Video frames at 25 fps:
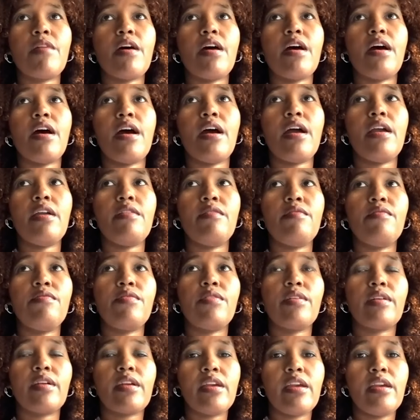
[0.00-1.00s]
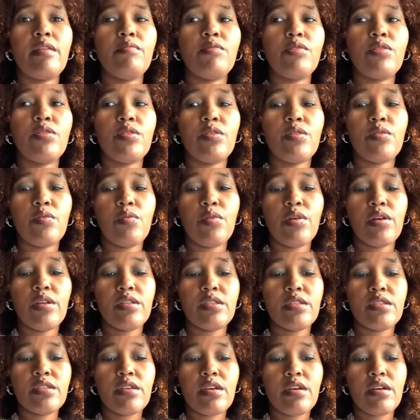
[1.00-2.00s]
I came to
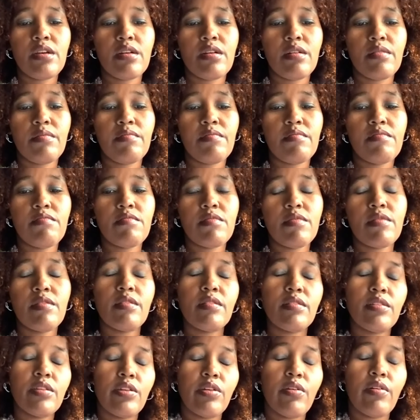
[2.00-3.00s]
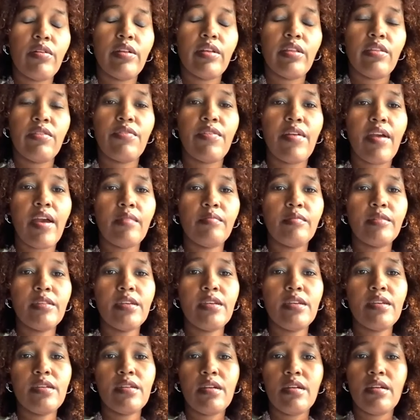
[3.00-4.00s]
with another
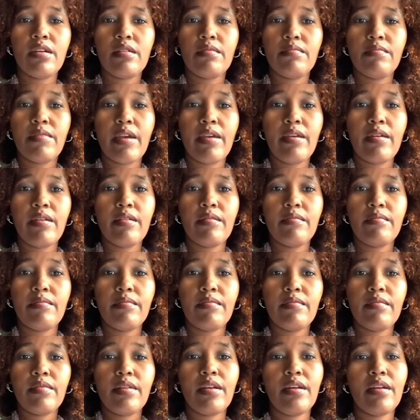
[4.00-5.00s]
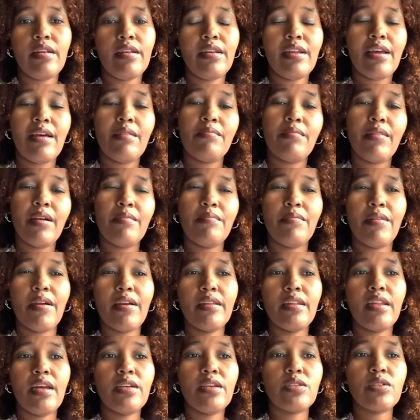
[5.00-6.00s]
family. My Not my
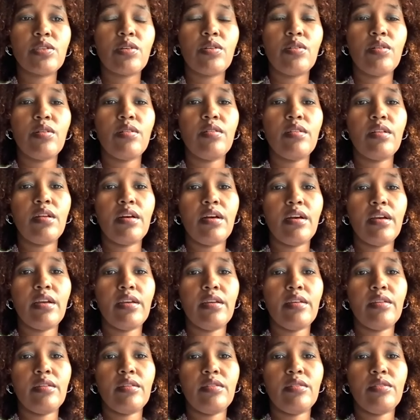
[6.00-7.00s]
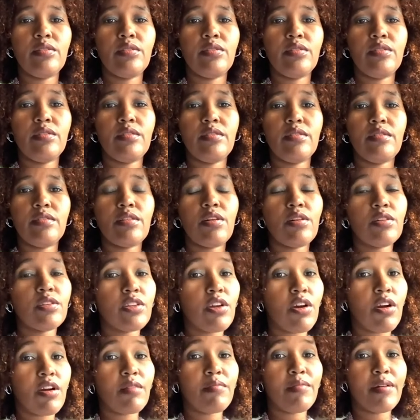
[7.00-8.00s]
biological. I don't
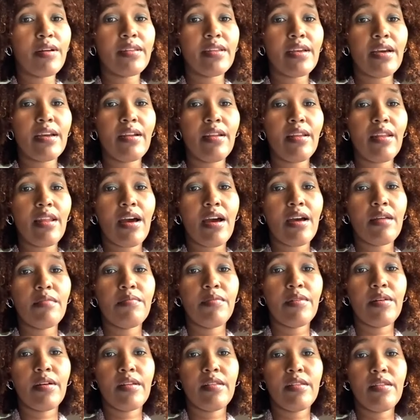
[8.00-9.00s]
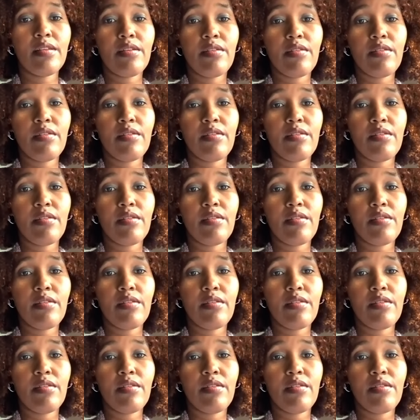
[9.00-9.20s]
talk about that a lot, but